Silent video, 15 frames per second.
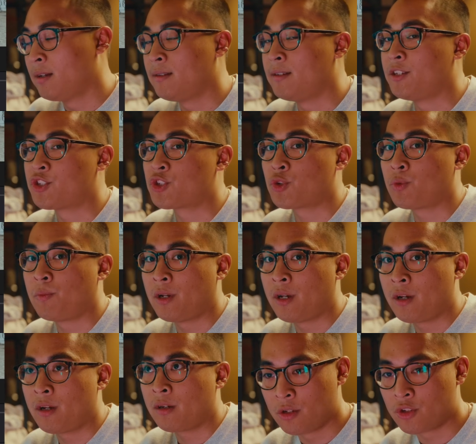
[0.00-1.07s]
digital
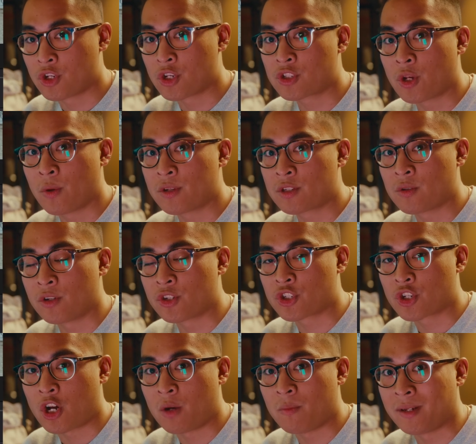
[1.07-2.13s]
blur just so it's not as
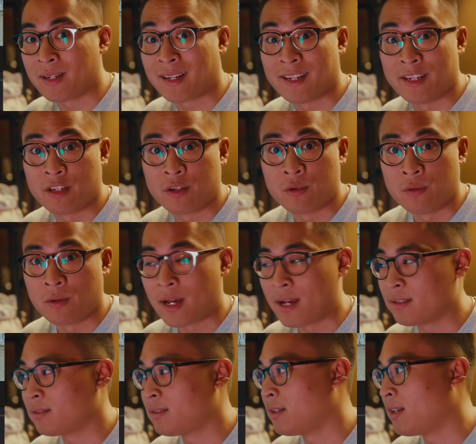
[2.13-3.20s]
sharp and clinical
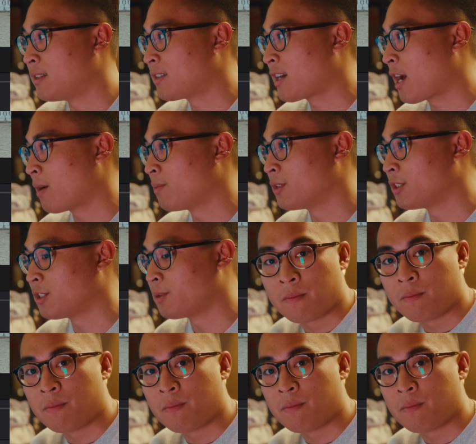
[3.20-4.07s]
as today's cameras.